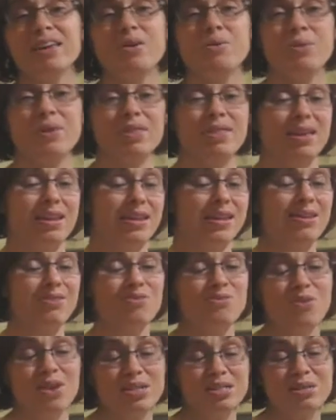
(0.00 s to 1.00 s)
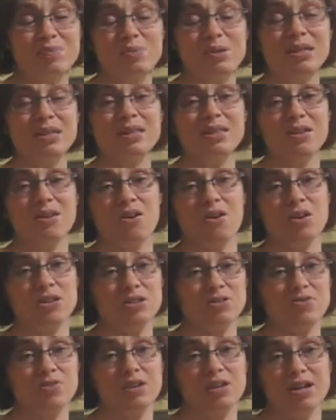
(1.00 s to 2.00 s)
that with any recipe that
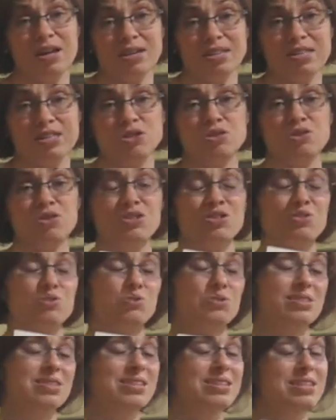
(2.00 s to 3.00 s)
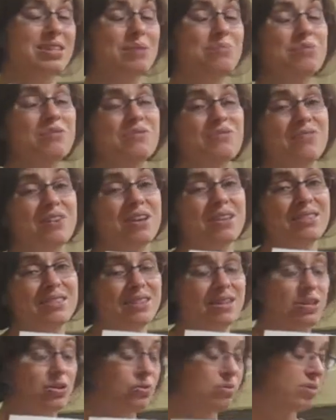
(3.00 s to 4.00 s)
calls for nuts, you can use the type of nut
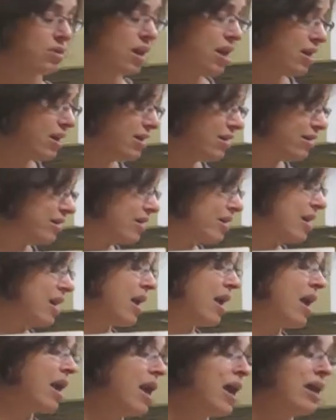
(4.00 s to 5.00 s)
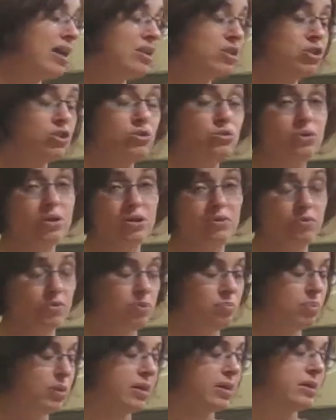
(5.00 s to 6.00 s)
that you like, and you can
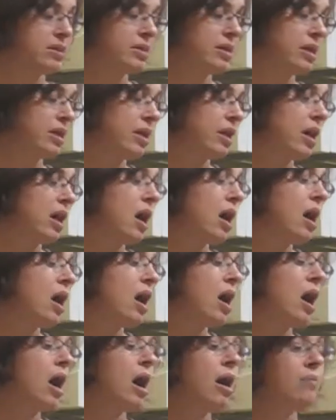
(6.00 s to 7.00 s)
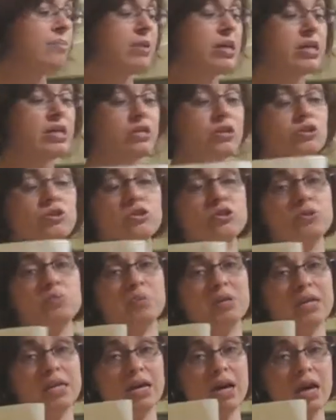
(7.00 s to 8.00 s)
replace it. I'm going to use
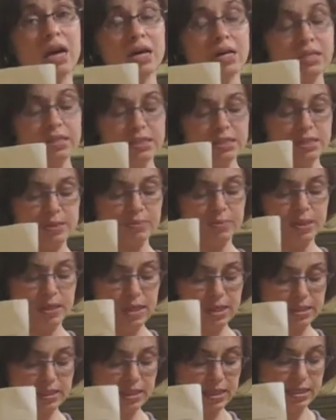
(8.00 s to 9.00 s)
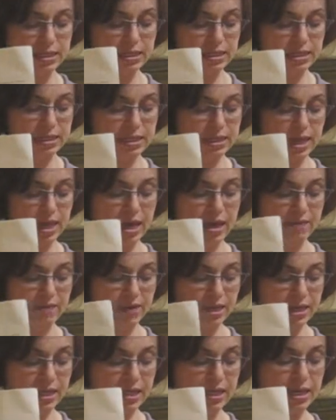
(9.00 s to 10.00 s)
pecans because I didn't have
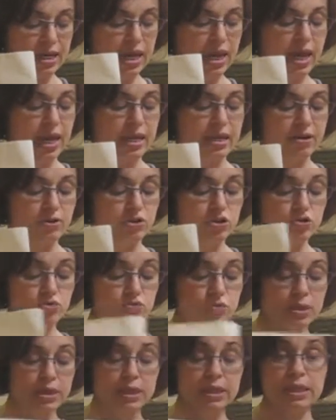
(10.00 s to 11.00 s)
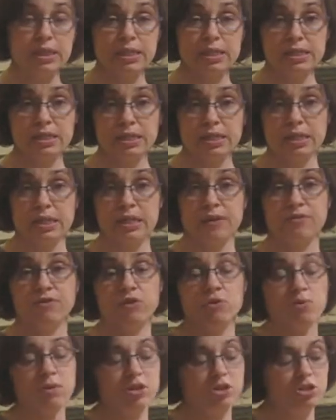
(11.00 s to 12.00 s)
any, and it's really easy if
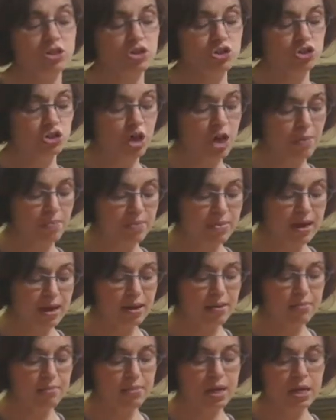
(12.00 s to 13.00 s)
you want to chop them